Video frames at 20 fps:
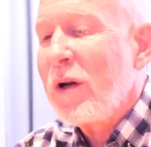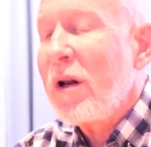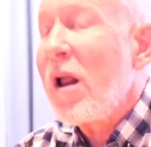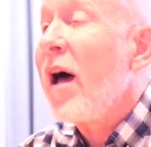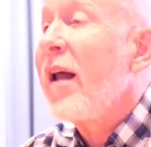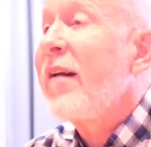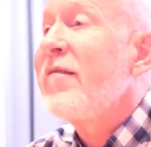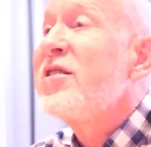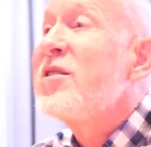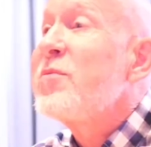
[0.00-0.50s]
a
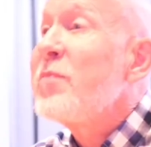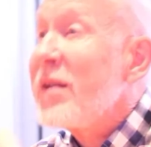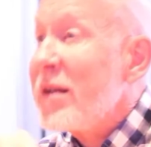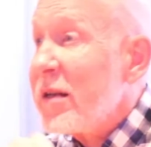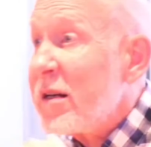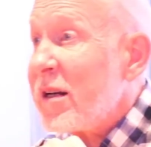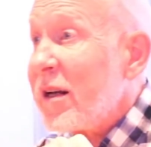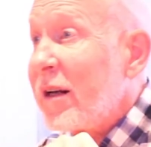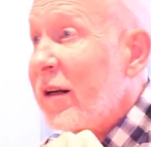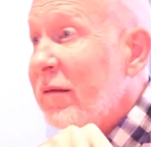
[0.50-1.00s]
lot of
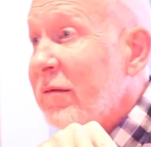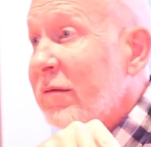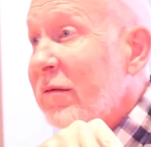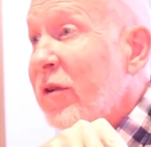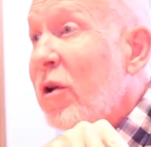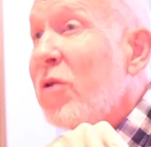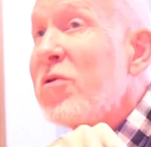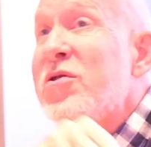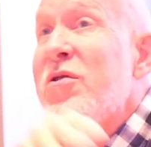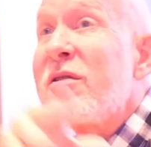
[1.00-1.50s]
speaking.
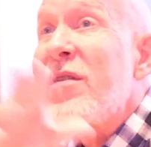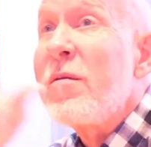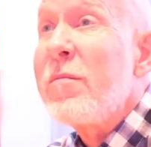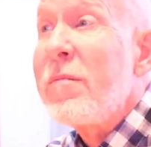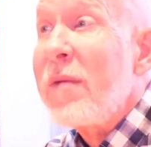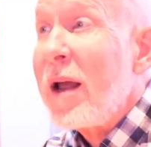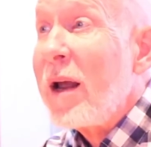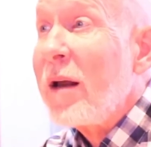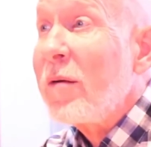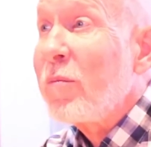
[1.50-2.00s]
Those are the
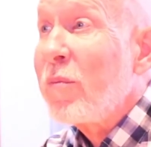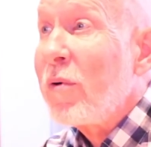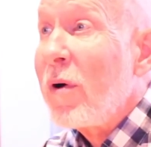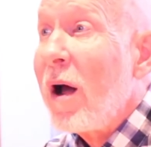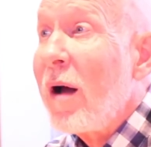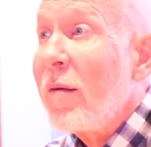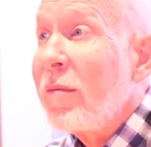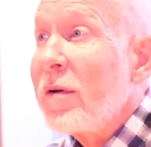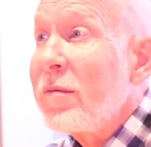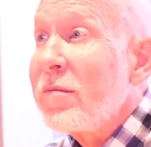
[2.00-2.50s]
main
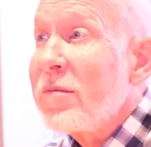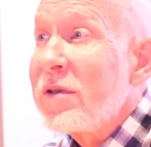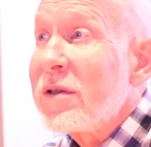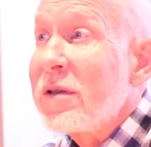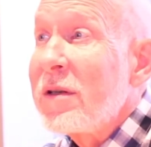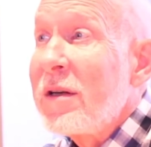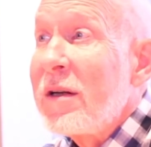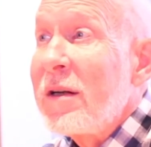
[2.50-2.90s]
problems